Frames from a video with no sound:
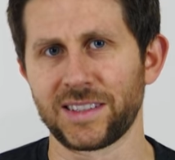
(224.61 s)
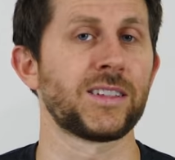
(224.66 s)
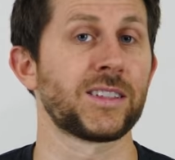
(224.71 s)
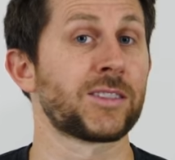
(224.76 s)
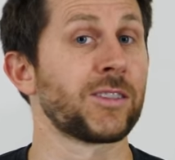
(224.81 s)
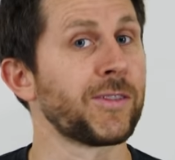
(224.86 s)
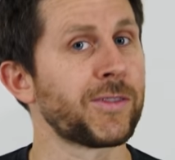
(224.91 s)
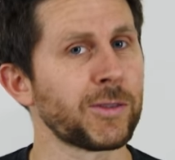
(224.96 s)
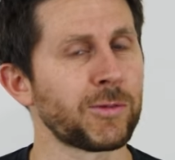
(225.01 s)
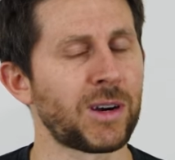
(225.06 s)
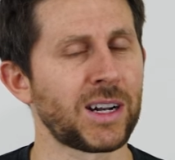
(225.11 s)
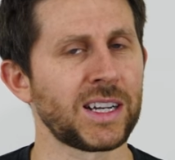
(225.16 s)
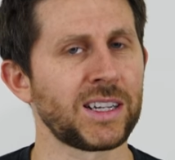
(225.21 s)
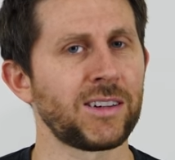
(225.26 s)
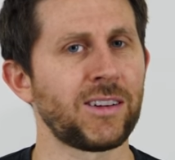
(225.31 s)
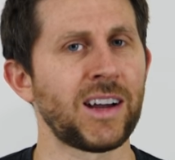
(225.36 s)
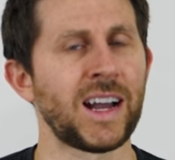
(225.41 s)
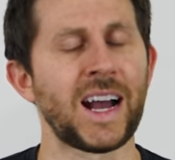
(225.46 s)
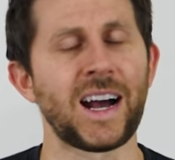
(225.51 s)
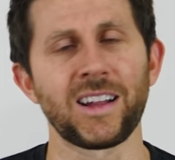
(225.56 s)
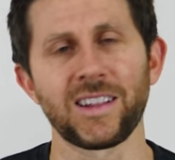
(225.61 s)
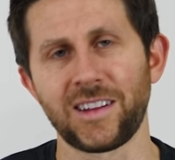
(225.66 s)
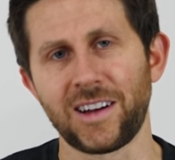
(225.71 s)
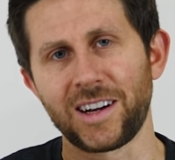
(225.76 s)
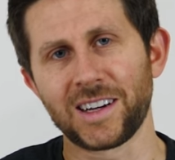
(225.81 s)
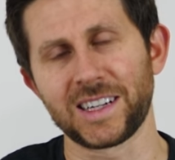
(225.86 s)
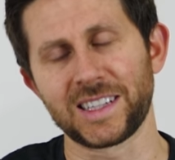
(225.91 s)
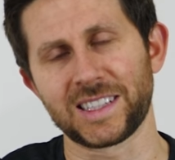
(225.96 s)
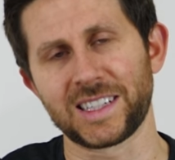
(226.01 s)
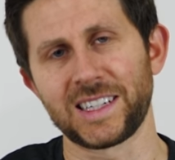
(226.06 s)
So if you want to know how
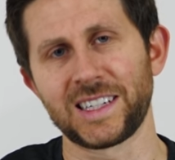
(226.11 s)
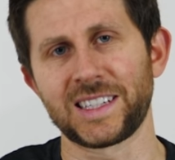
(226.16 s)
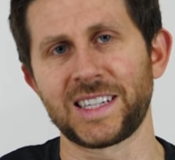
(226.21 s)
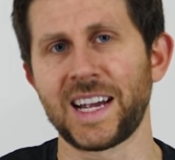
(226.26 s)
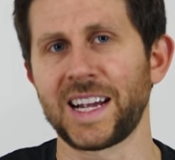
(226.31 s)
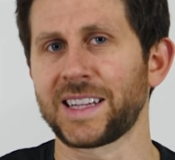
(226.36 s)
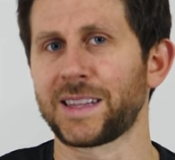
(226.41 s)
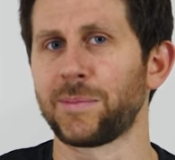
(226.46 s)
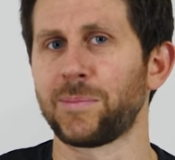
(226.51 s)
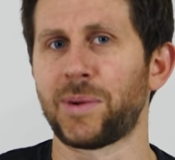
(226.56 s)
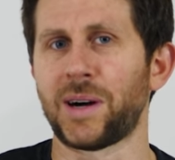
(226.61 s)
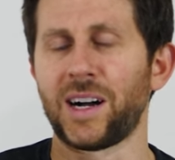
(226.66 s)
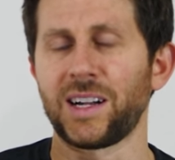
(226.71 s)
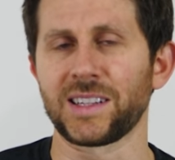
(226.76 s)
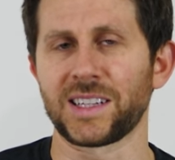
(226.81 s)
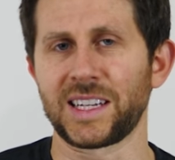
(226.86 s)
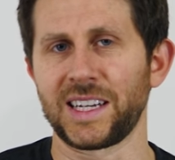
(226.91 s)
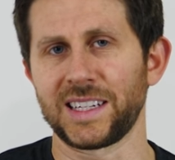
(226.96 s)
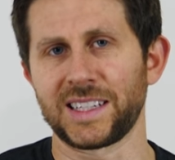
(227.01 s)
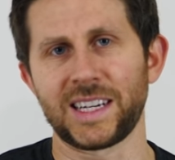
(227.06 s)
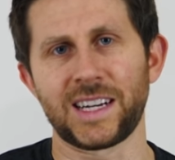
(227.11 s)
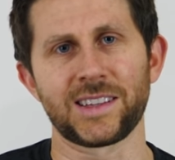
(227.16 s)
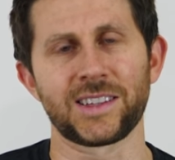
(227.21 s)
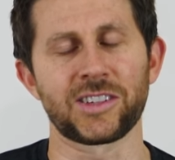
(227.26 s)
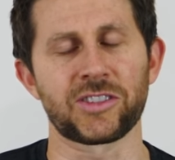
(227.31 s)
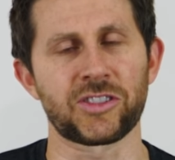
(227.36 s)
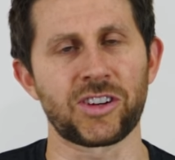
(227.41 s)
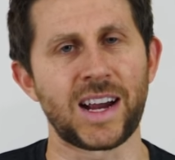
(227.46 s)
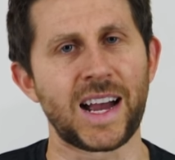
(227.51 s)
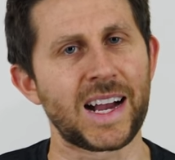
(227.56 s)
long it's going to take the ball to get down the
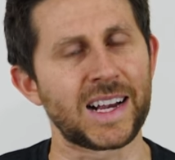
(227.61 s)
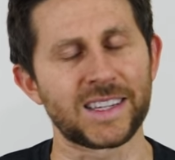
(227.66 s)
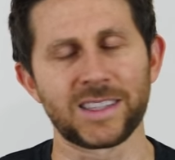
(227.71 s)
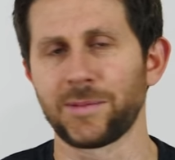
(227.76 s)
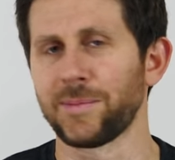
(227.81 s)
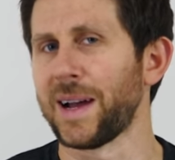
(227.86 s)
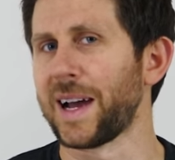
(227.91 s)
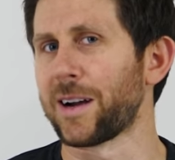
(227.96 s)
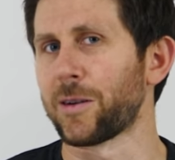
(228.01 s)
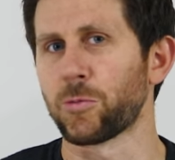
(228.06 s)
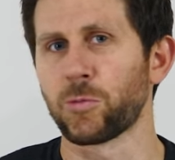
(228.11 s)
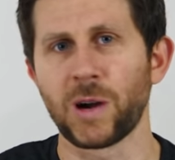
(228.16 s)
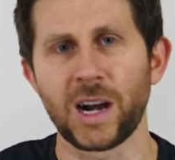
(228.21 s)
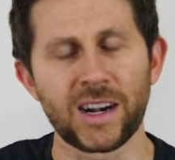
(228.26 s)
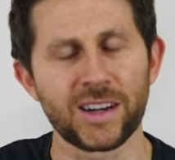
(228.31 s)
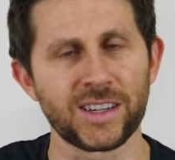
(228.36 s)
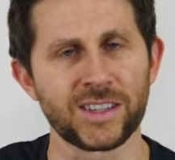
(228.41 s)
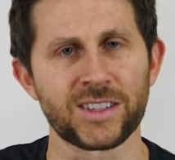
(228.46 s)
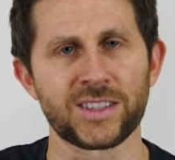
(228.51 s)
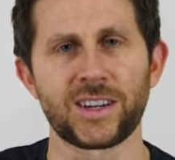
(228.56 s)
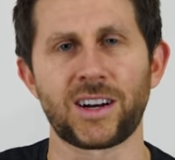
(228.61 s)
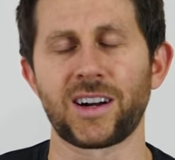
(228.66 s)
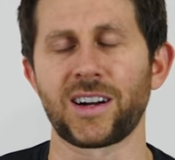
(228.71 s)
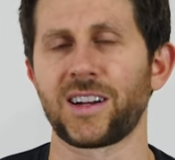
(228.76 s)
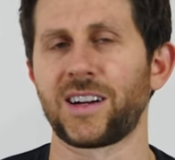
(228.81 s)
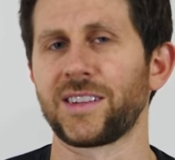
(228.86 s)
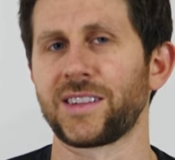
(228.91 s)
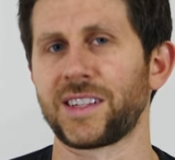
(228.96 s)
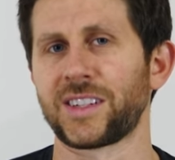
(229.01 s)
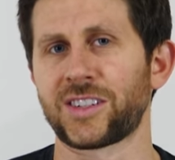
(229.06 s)
track, no matter where you start it
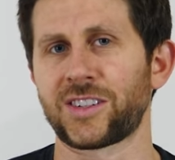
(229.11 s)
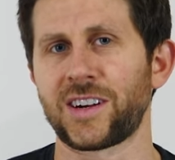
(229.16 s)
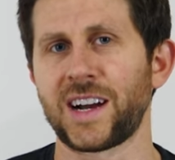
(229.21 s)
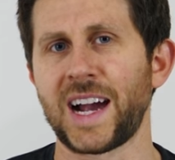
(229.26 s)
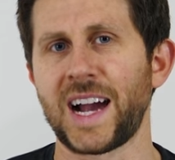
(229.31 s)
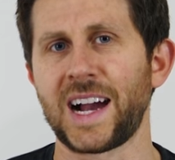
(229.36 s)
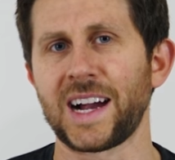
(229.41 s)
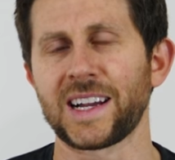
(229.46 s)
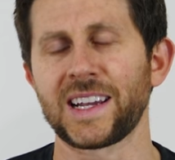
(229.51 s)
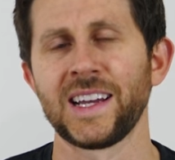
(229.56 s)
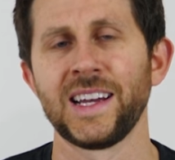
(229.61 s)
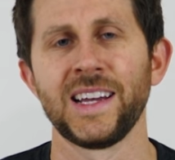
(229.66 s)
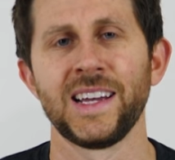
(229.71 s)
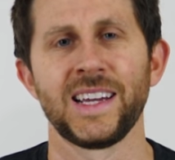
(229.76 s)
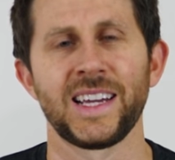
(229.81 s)
on the track,